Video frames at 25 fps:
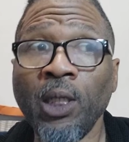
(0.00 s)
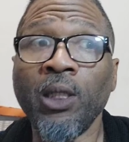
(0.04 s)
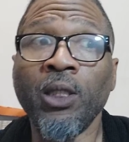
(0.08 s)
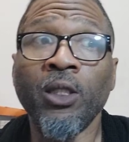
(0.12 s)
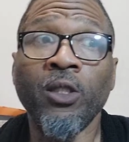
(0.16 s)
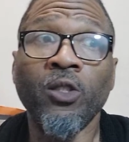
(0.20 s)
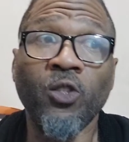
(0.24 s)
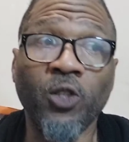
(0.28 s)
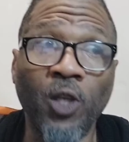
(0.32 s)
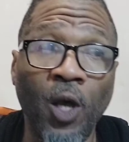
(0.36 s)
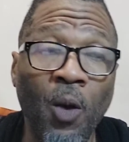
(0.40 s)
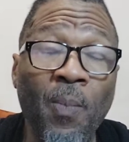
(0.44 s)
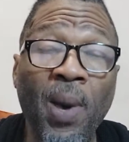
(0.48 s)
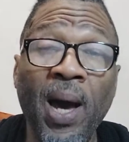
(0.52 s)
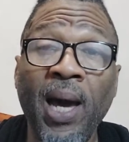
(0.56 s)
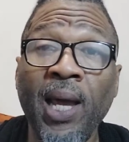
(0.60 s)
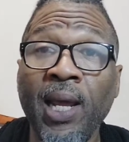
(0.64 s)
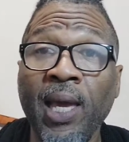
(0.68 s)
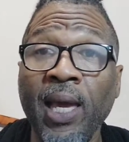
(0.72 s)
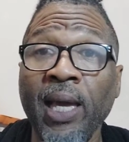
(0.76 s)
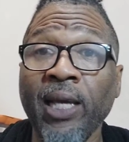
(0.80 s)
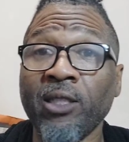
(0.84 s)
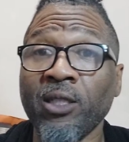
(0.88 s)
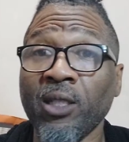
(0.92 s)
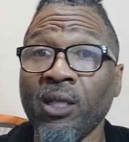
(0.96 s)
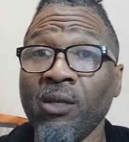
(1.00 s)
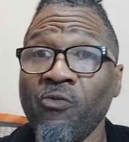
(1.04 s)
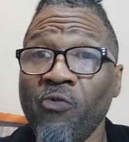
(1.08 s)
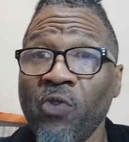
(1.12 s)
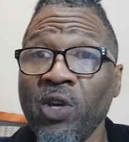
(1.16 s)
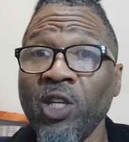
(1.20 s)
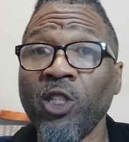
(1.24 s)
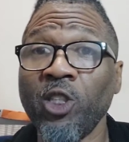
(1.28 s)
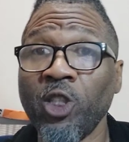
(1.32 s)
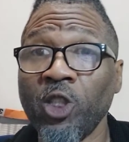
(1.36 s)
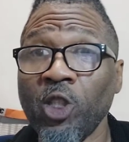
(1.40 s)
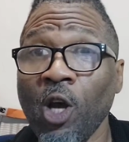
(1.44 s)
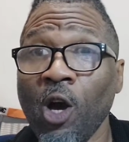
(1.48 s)
Somebody has
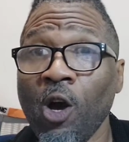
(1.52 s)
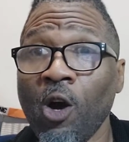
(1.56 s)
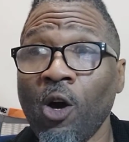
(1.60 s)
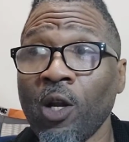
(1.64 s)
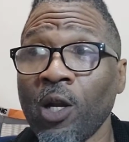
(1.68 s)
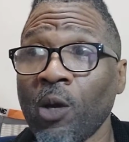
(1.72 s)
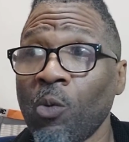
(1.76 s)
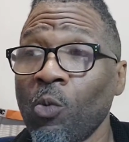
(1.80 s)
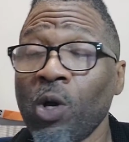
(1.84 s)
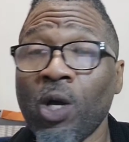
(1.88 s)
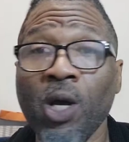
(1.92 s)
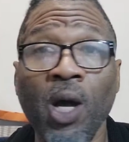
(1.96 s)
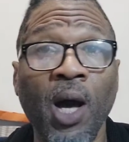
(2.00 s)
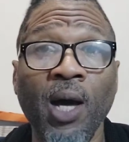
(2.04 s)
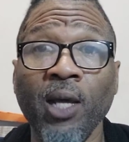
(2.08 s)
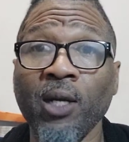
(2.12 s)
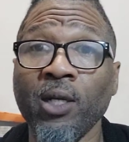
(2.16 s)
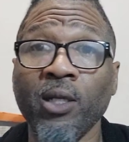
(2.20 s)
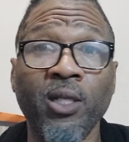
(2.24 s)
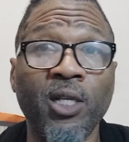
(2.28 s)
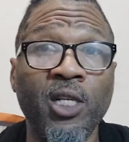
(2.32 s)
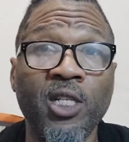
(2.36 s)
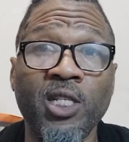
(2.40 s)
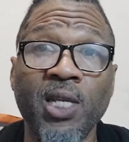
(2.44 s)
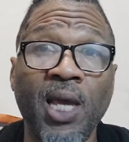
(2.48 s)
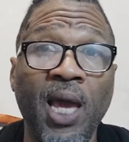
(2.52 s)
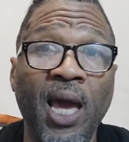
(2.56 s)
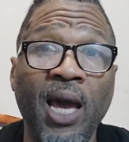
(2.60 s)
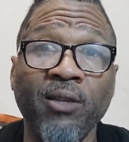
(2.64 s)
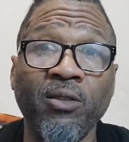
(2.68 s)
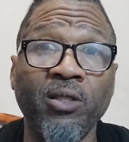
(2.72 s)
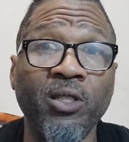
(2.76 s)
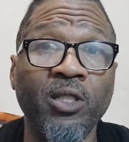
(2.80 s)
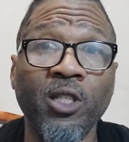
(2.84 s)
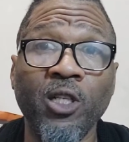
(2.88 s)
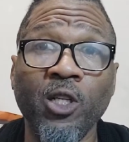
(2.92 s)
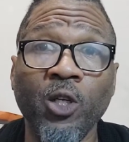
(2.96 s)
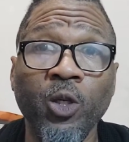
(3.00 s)
convinced y'all that Wakanda doesn't have
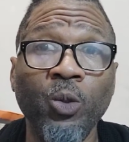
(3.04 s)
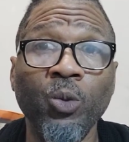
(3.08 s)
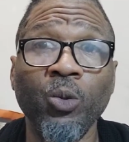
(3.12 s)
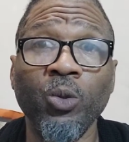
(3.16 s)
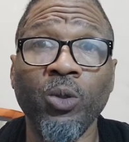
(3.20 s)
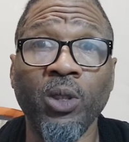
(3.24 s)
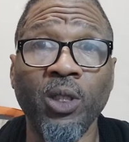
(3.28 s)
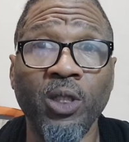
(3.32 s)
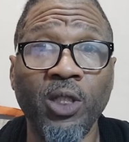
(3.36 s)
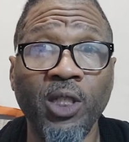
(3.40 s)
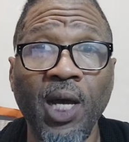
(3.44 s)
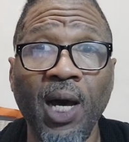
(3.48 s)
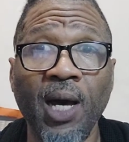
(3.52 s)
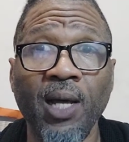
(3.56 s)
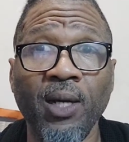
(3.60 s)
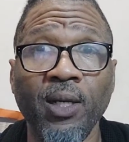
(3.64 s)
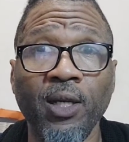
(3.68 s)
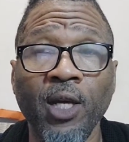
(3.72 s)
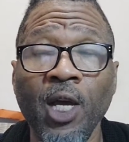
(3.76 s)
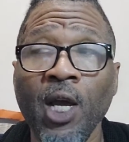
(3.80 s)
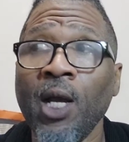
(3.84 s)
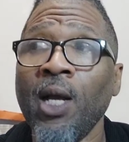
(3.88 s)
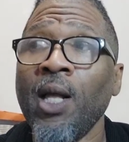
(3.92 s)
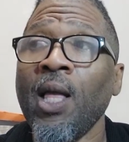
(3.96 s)
to include T'Challa.